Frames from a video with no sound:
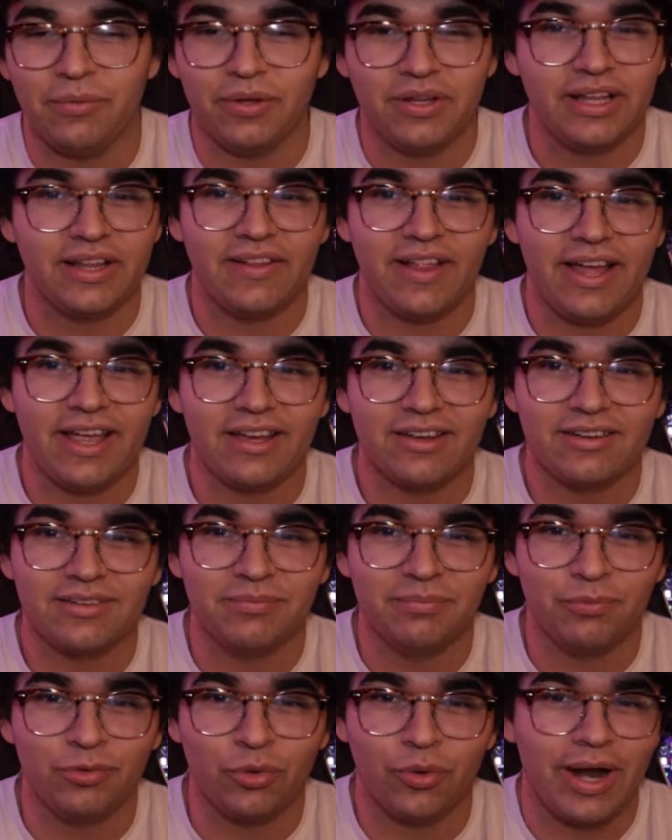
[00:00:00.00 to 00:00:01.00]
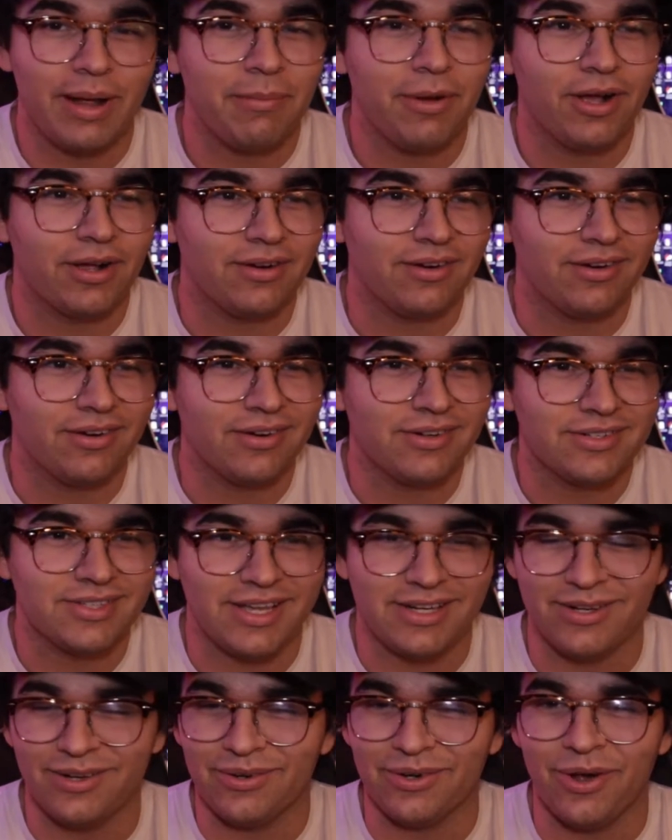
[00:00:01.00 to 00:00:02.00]
really like grandma cars.
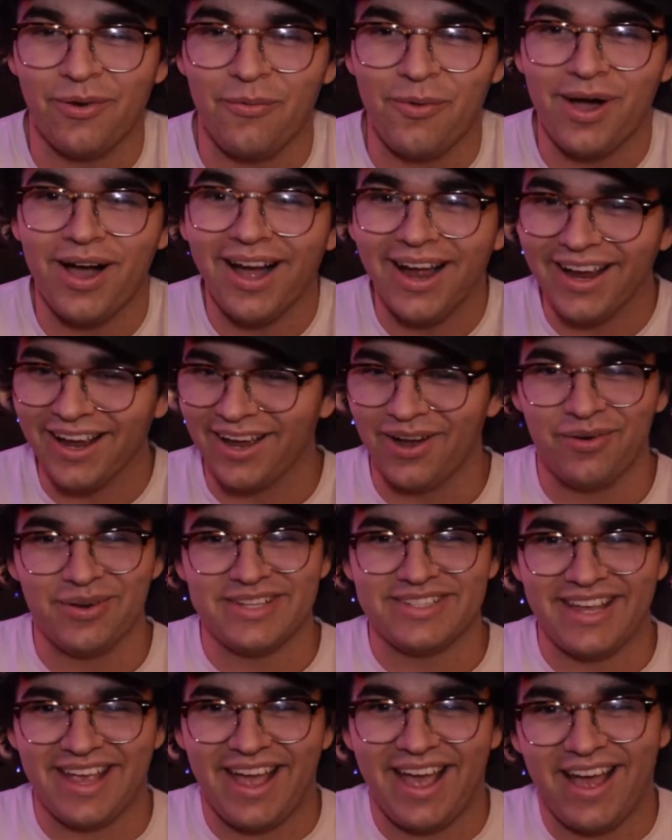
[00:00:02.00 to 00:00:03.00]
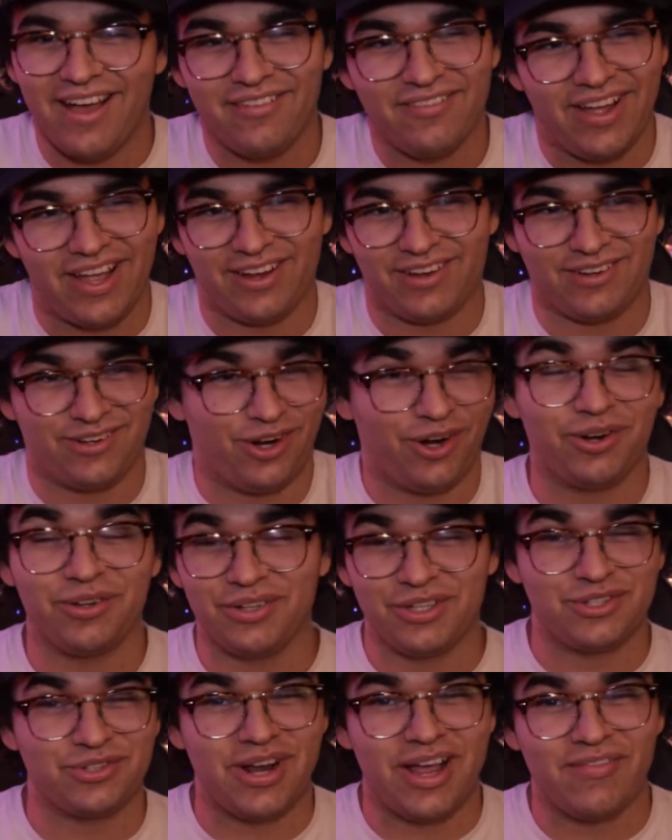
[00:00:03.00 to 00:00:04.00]
I don't know why, I always have. I
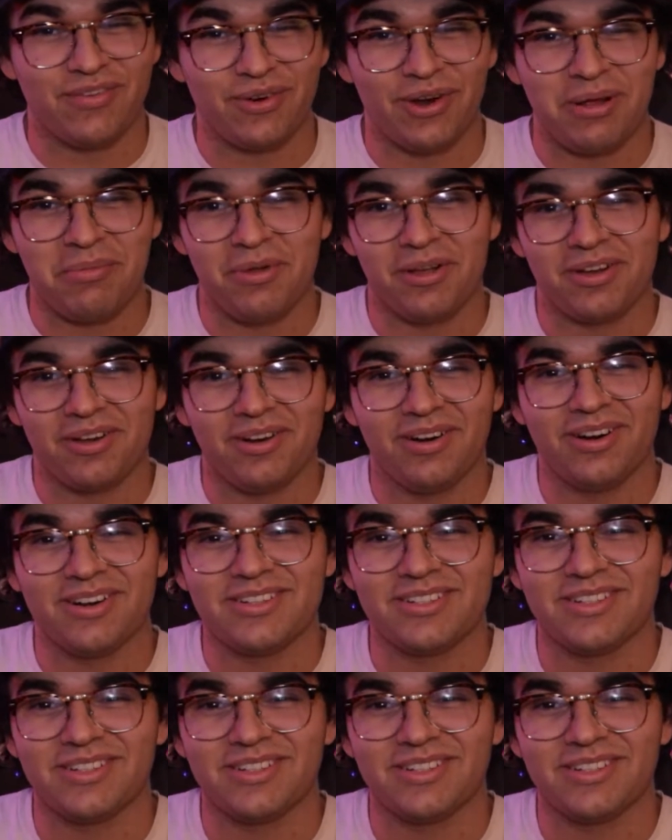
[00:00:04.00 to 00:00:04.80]
currently drive a grandma car,